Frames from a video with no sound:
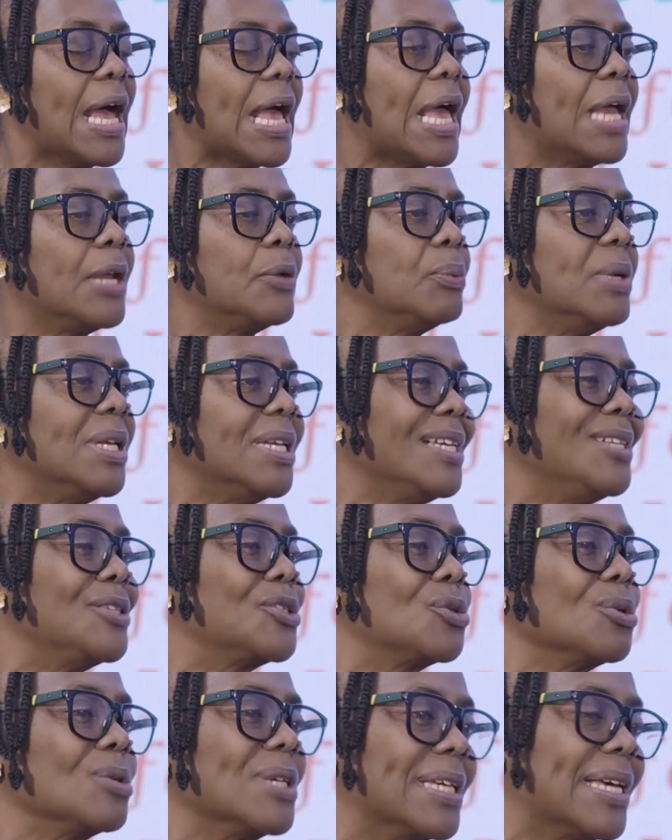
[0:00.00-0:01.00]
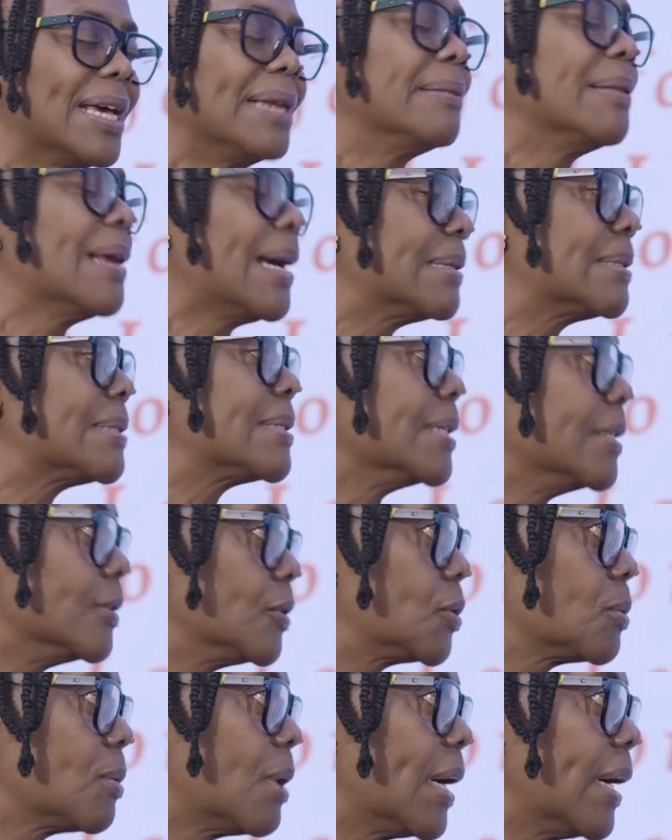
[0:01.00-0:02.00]
And we need to get that
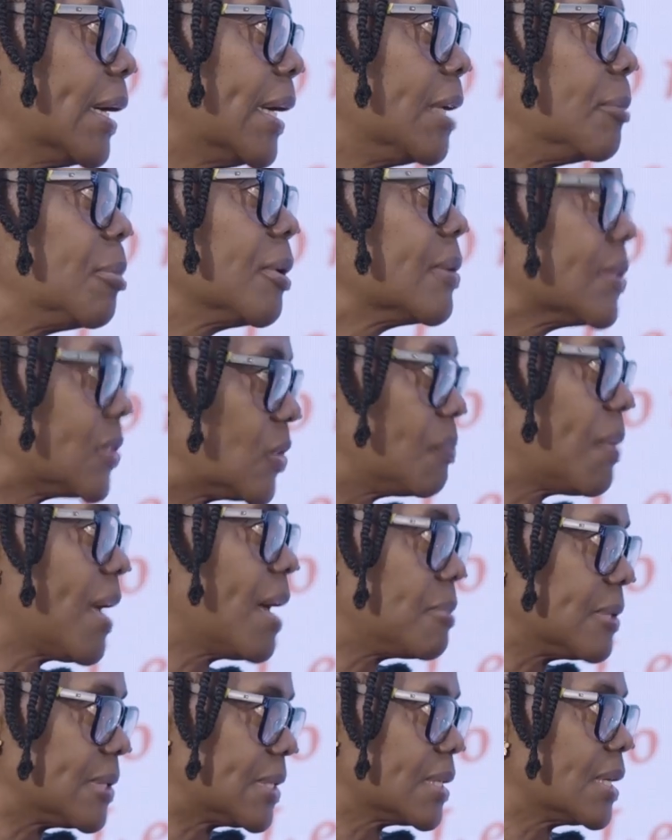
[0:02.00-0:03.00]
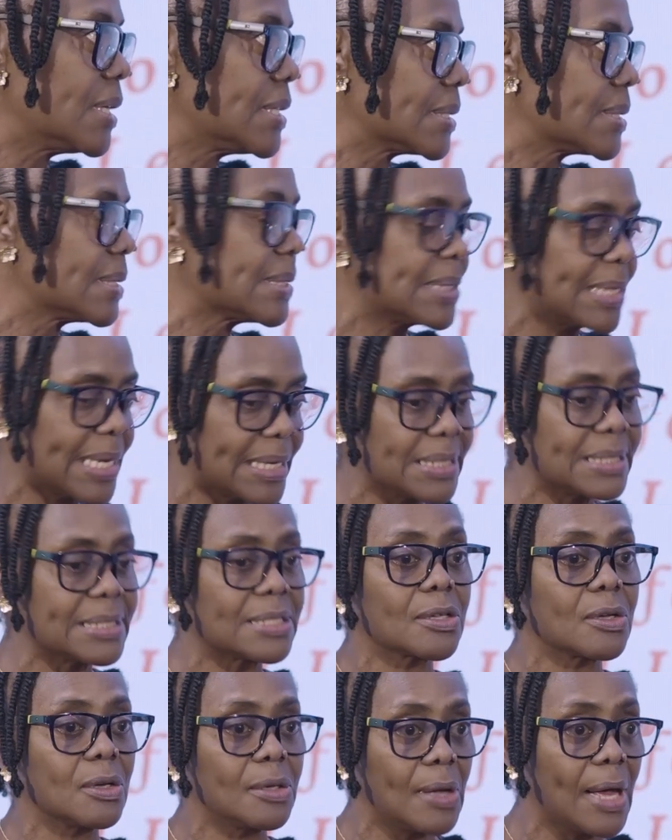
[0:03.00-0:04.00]
into our head because the Bible tells us that
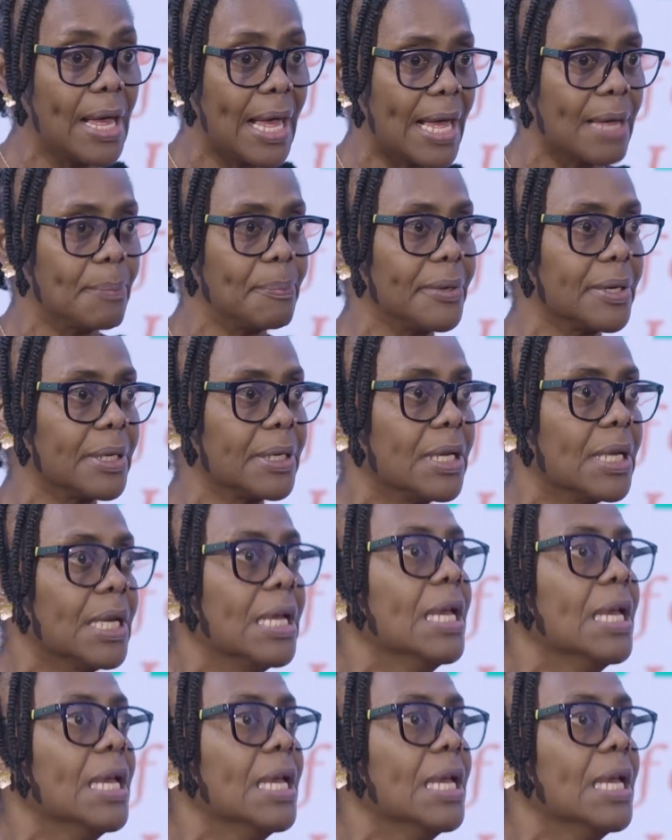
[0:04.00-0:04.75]
it's going to happen.